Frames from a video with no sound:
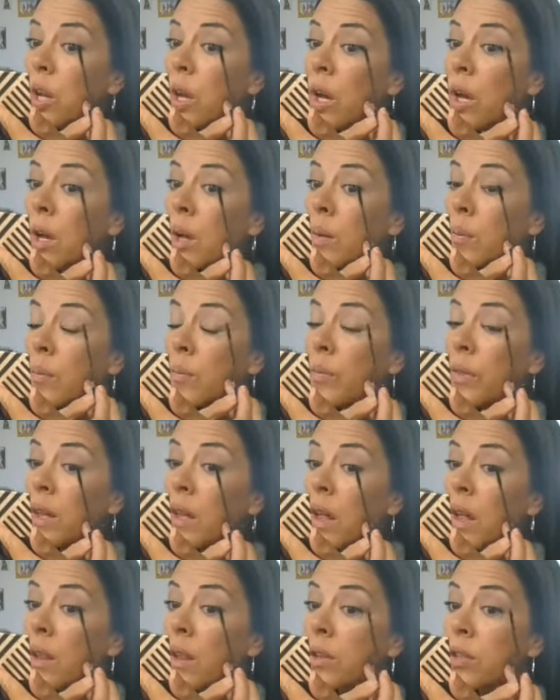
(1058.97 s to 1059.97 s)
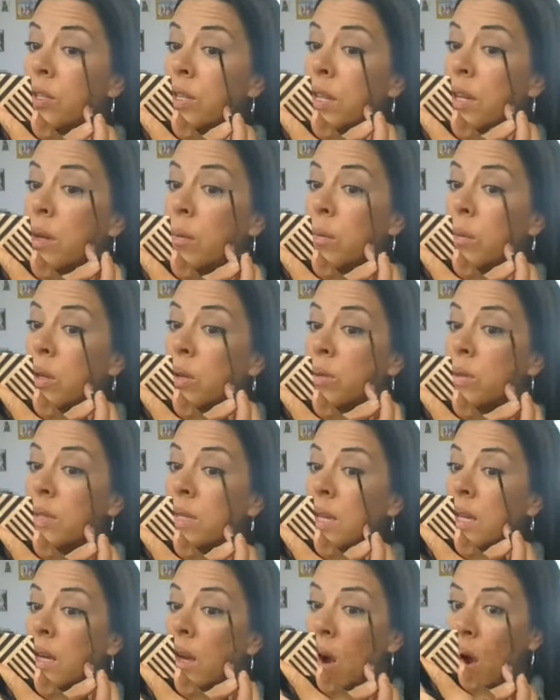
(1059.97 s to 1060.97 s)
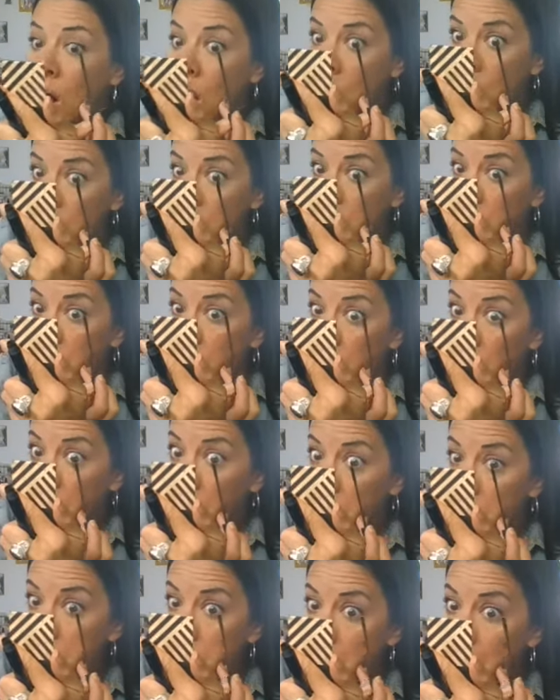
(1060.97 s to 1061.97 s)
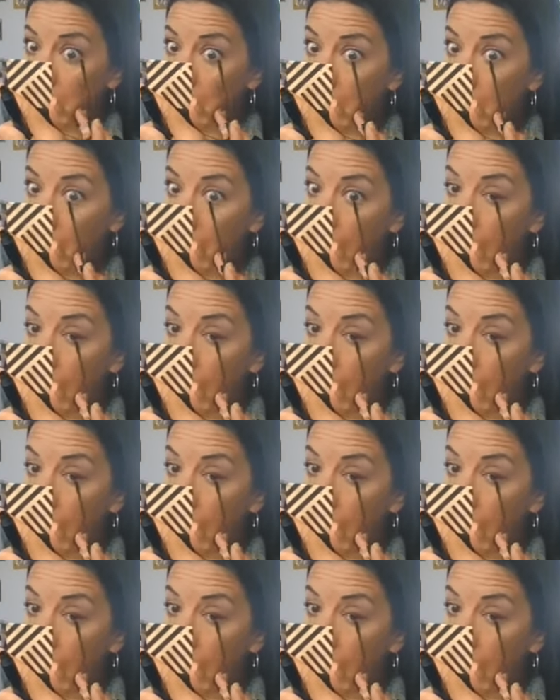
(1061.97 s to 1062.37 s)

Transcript: the colors that I'm using are universal.